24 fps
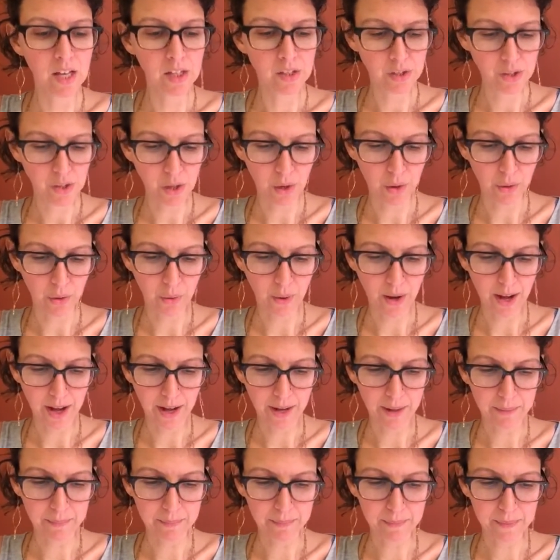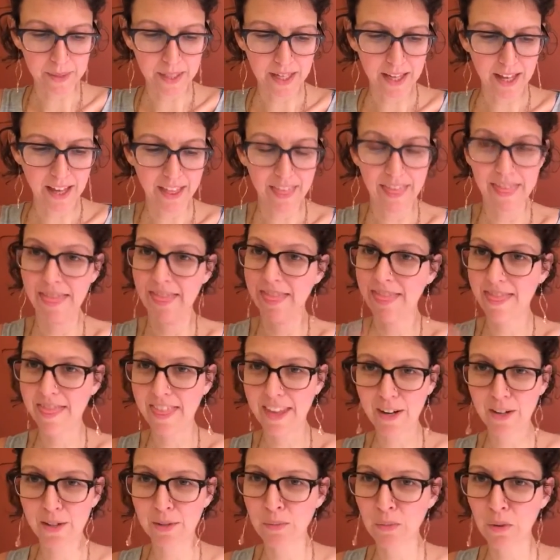So um,
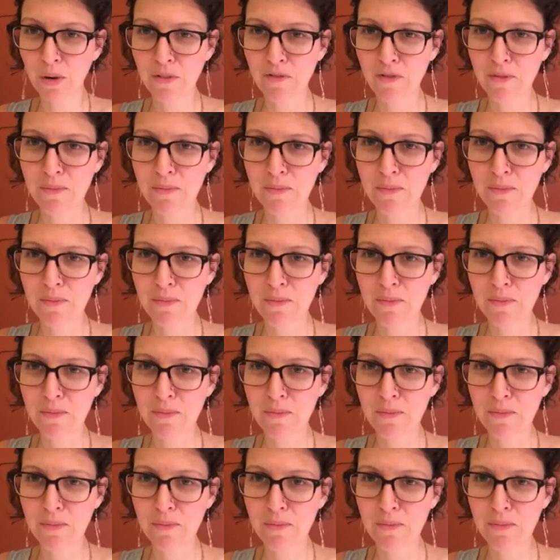there's more